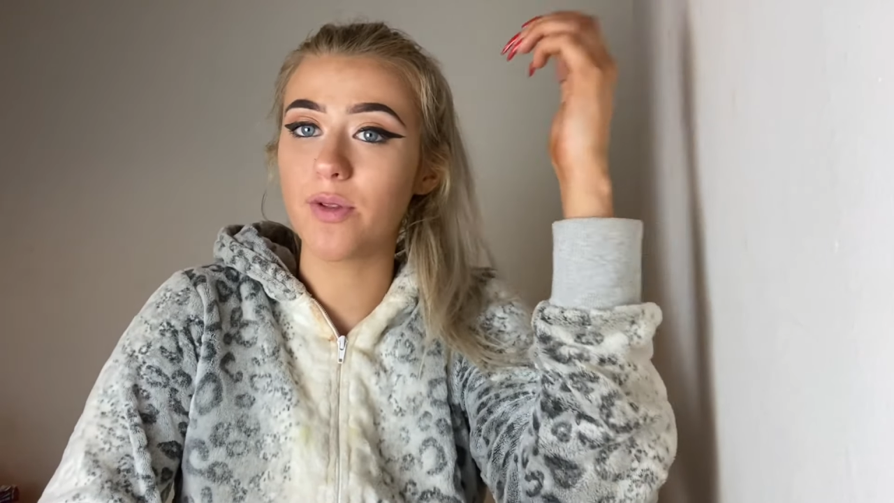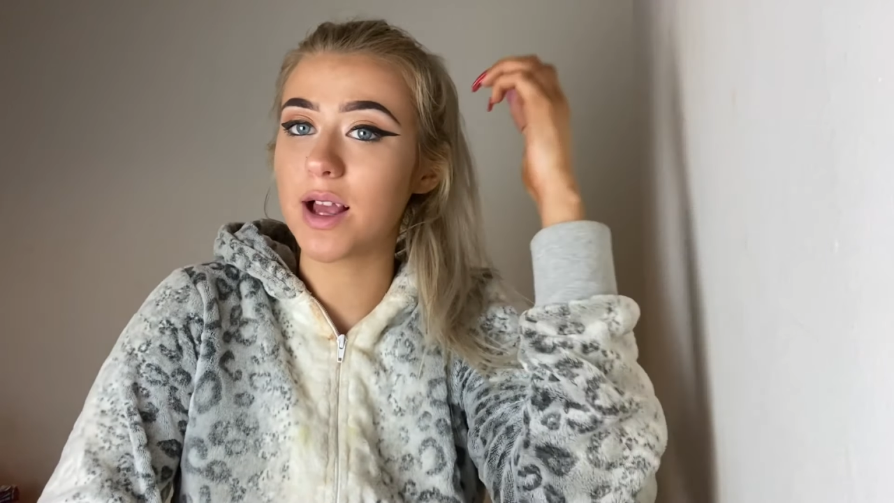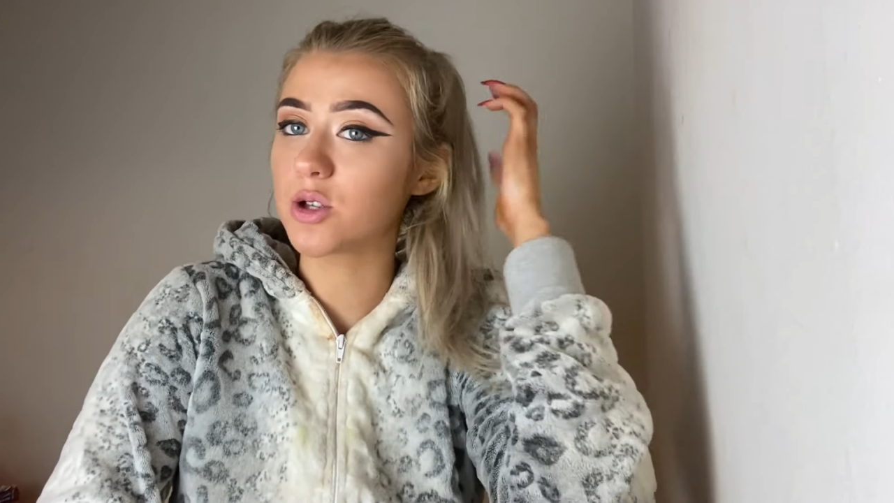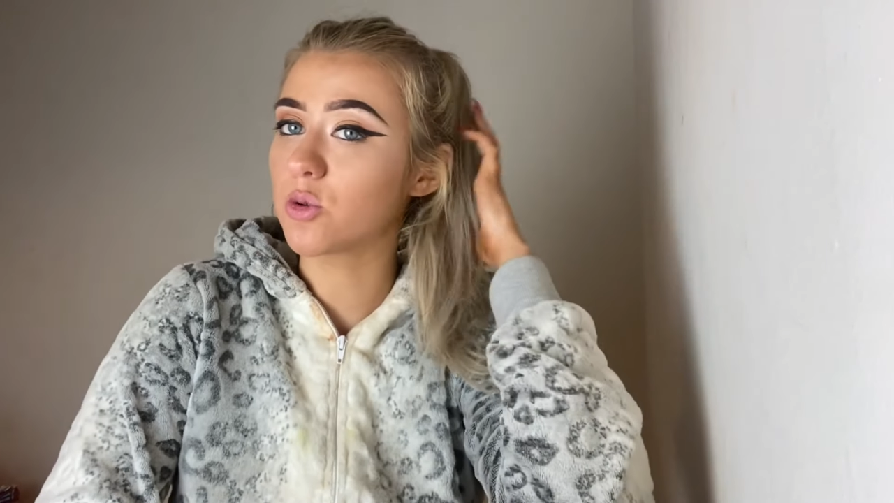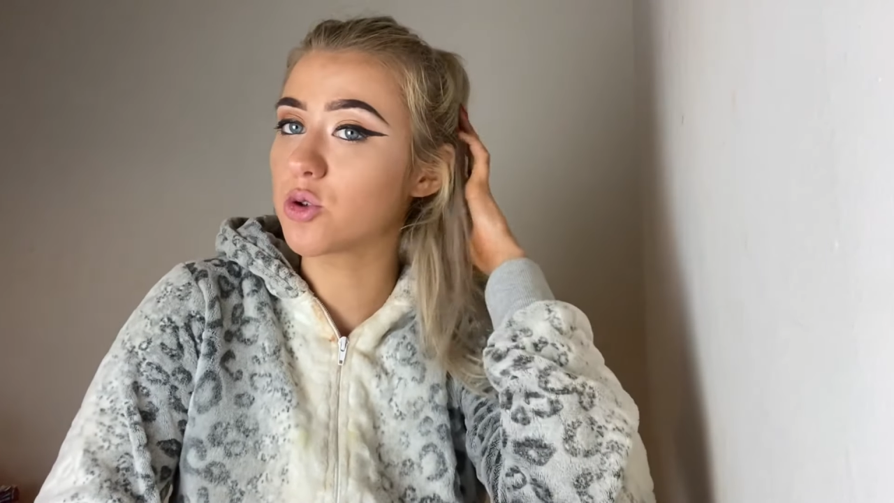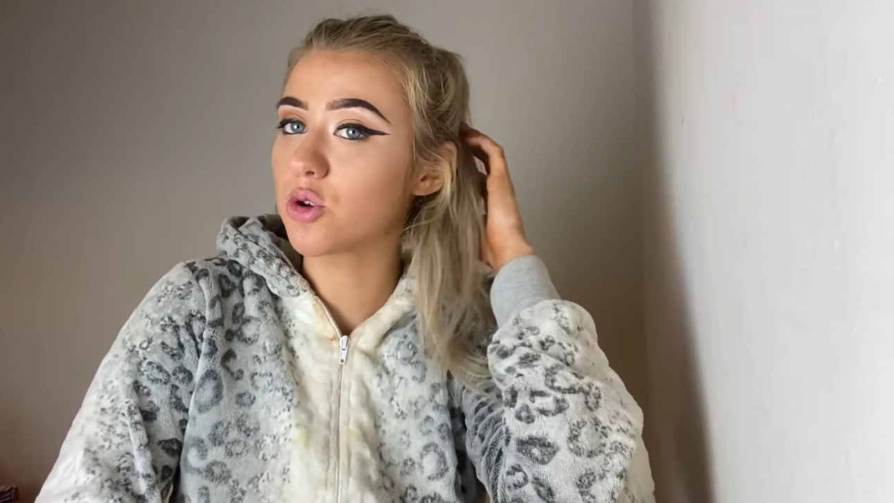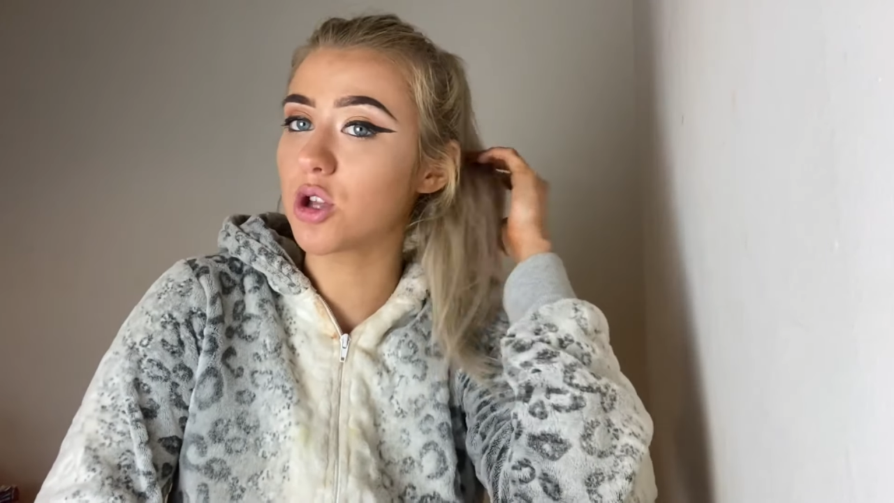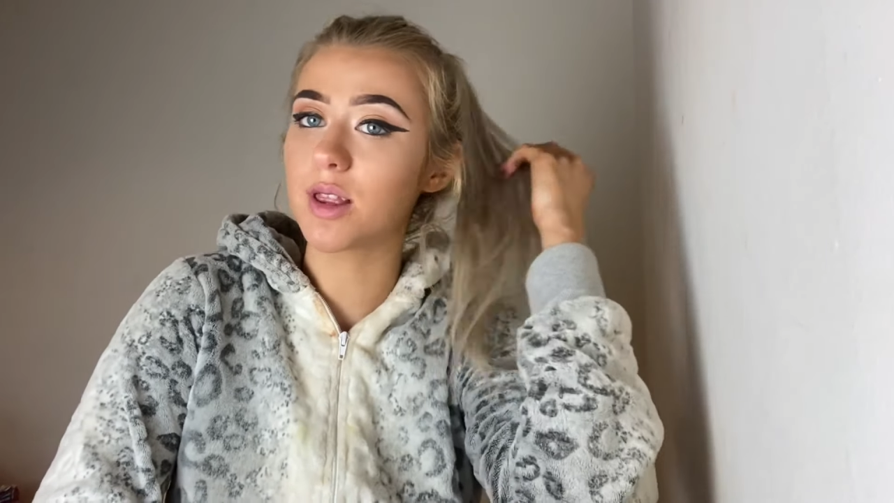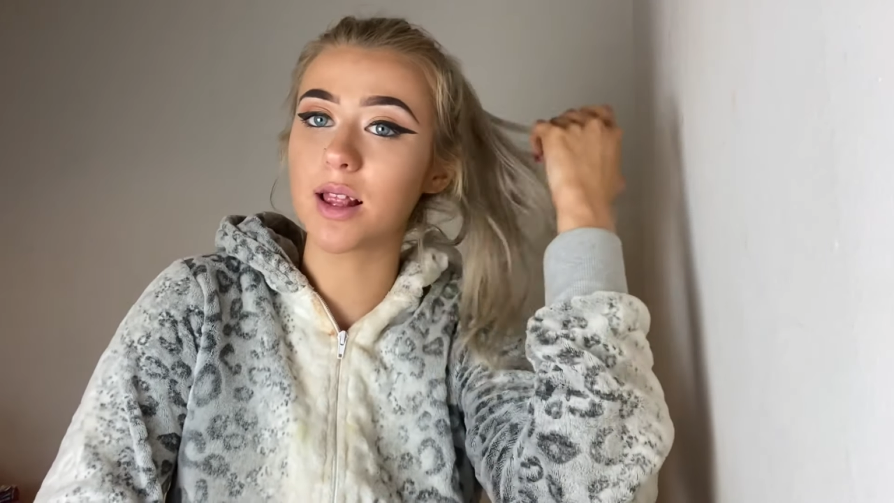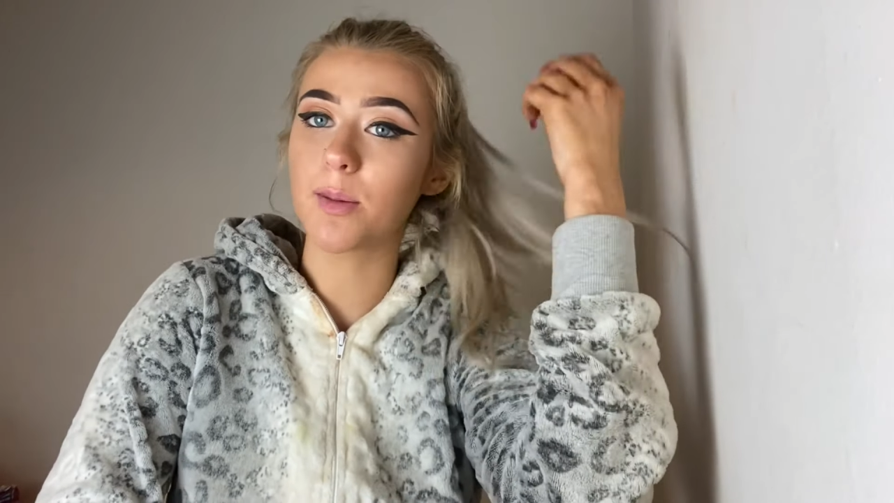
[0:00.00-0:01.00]
That's also
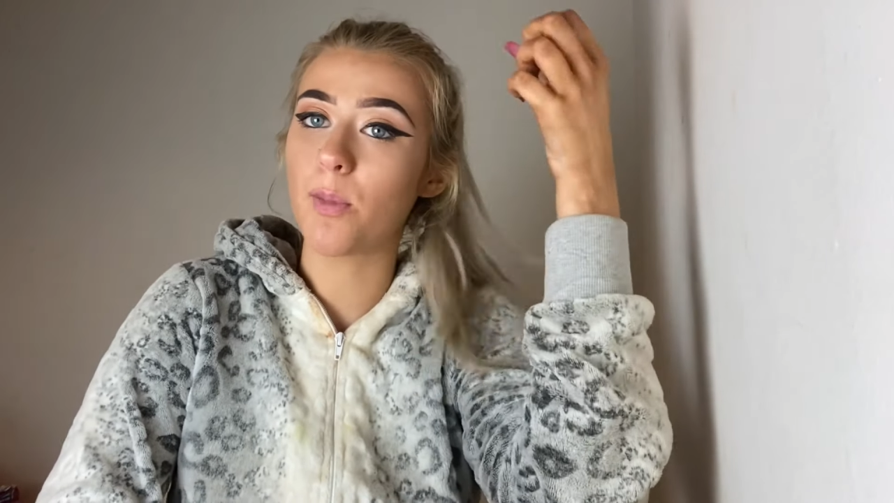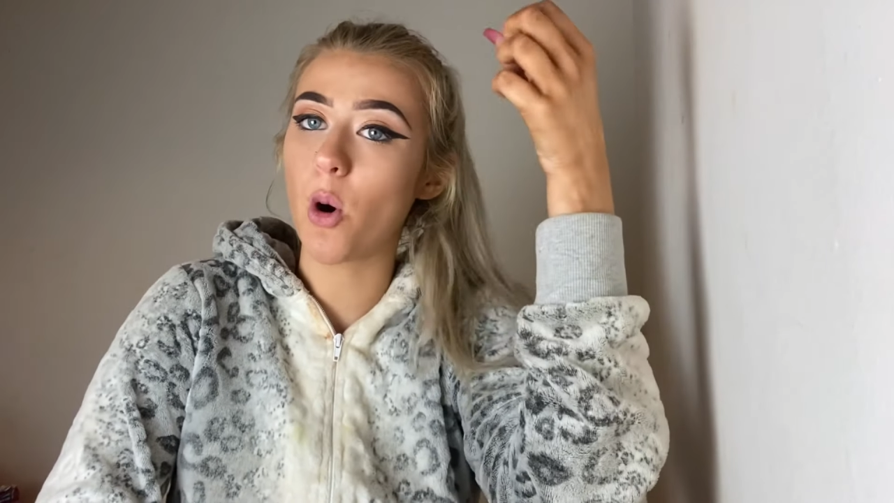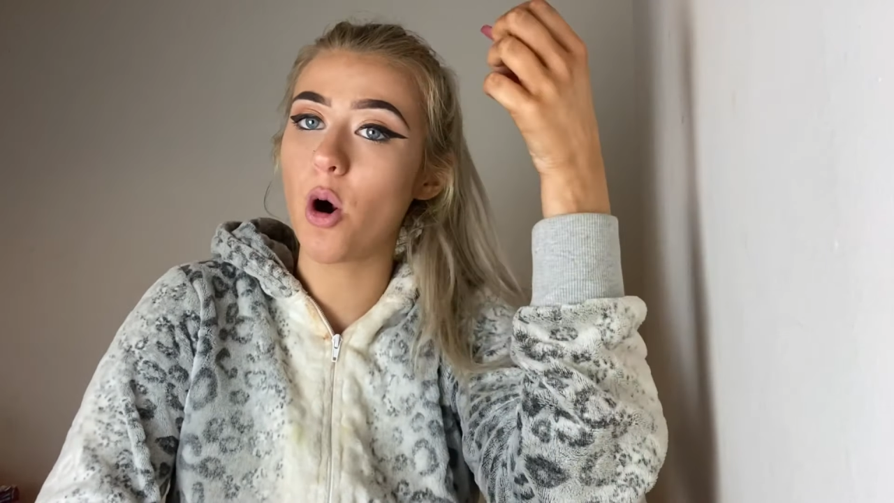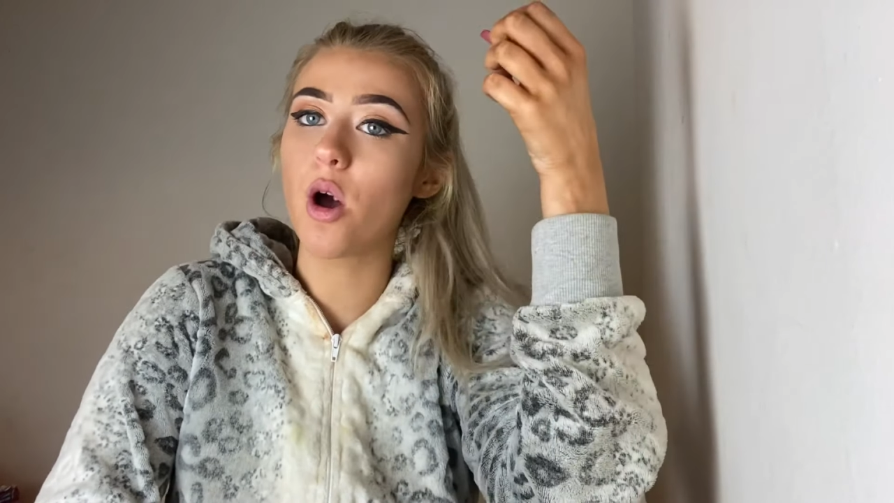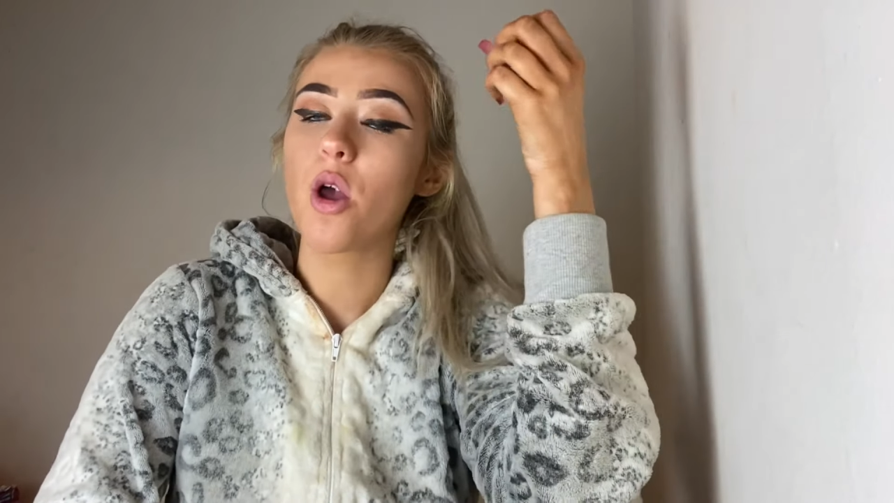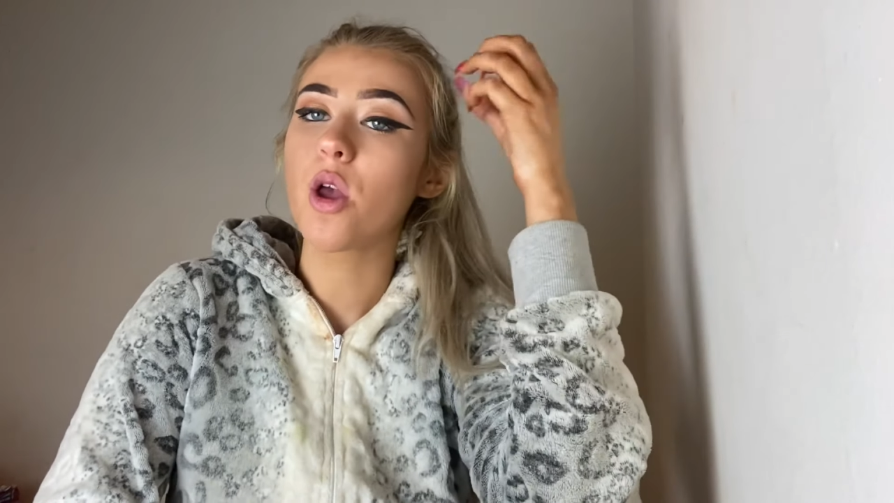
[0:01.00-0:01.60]
good, like the pot.